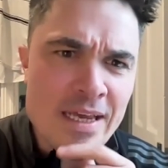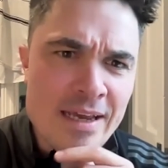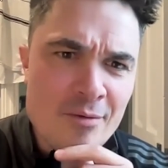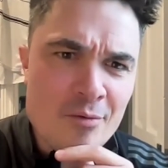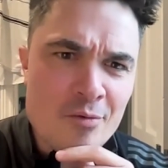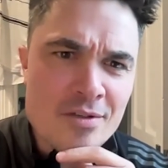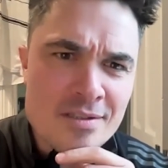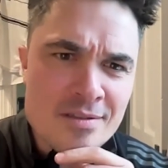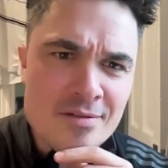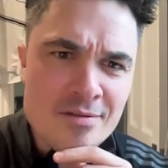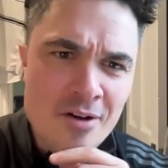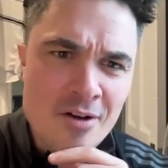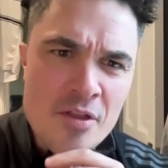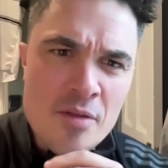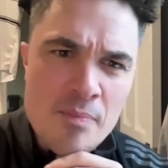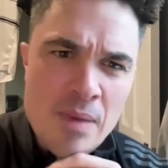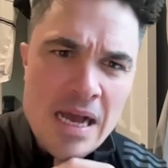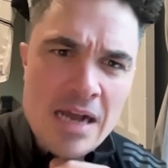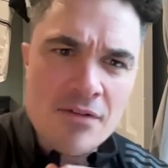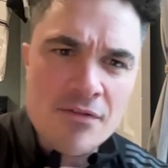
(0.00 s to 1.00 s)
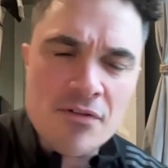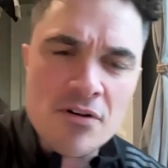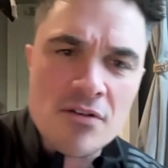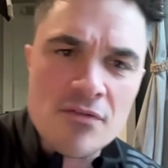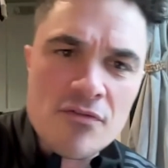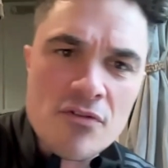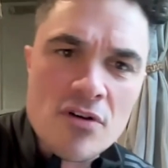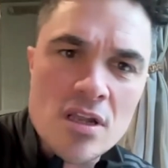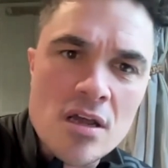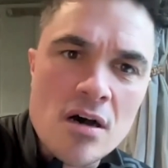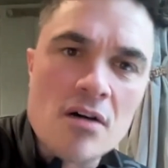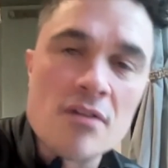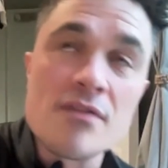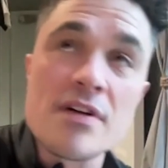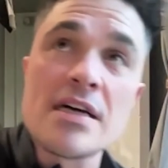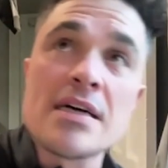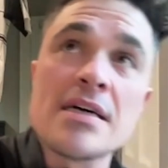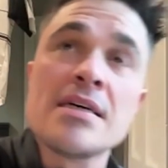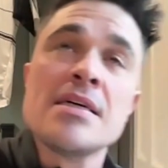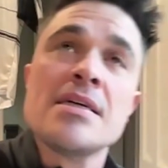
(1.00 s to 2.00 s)
It was on the back foot for a lot of
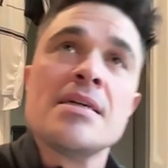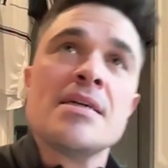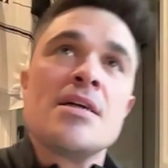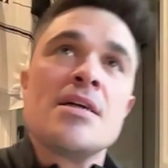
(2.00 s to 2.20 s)
it.